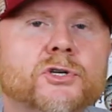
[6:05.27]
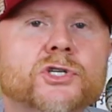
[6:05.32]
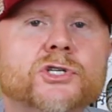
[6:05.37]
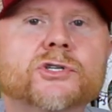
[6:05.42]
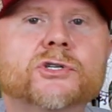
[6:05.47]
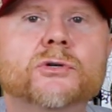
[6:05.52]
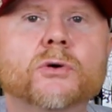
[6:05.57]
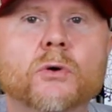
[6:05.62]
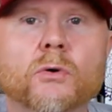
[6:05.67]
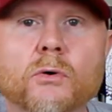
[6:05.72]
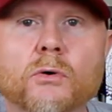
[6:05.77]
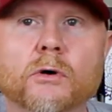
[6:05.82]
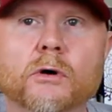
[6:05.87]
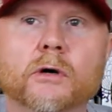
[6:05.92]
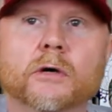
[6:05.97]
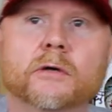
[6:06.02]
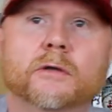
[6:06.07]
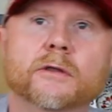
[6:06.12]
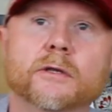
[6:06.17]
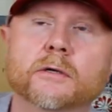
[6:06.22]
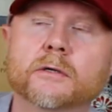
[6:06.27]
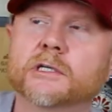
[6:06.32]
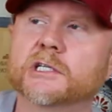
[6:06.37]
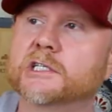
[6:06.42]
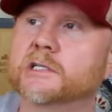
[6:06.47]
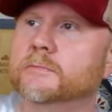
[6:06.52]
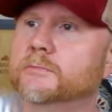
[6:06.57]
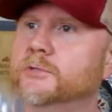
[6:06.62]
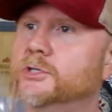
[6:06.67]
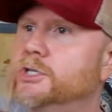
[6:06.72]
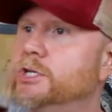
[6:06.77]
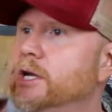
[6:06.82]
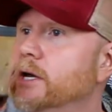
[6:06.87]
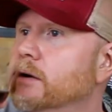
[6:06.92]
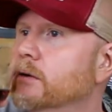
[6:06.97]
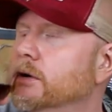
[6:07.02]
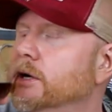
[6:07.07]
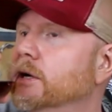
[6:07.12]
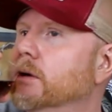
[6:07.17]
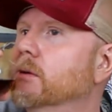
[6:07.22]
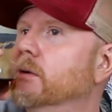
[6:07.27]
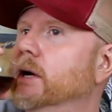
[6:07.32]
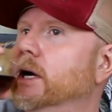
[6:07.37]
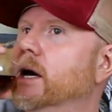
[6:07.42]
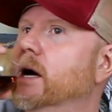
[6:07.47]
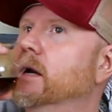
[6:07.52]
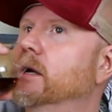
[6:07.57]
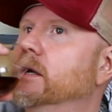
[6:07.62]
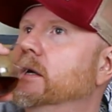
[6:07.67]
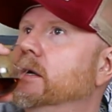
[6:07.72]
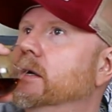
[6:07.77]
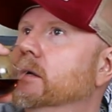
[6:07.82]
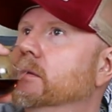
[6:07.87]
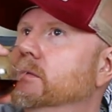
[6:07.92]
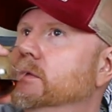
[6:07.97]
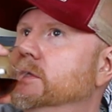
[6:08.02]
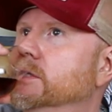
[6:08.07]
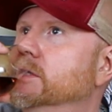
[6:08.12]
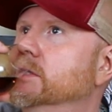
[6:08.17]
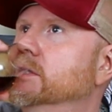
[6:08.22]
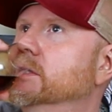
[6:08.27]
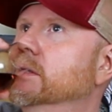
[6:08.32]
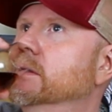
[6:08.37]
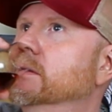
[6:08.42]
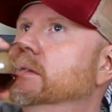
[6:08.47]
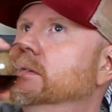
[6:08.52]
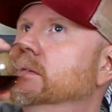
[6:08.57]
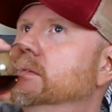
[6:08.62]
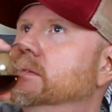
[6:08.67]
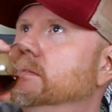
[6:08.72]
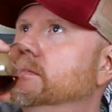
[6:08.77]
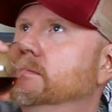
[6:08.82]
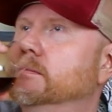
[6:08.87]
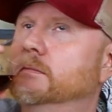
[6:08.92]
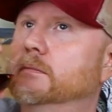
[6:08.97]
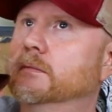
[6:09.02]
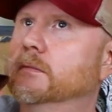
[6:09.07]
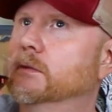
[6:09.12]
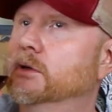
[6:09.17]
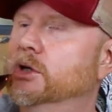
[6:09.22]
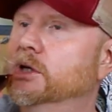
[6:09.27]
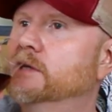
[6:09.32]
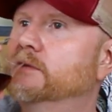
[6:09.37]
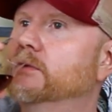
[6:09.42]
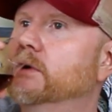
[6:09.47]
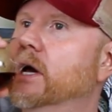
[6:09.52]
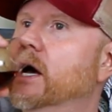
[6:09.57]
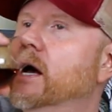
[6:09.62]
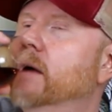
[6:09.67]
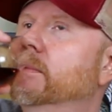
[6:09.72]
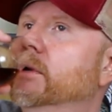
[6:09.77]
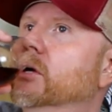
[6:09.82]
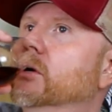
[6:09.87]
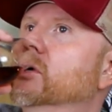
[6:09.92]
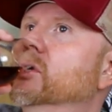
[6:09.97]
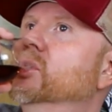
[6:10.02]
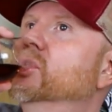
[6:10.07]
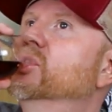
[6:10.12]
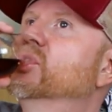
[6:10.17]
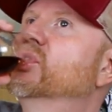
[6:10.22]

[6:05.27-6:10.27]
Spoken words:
sure. There is some cherry going on in here, which is just phenomenal.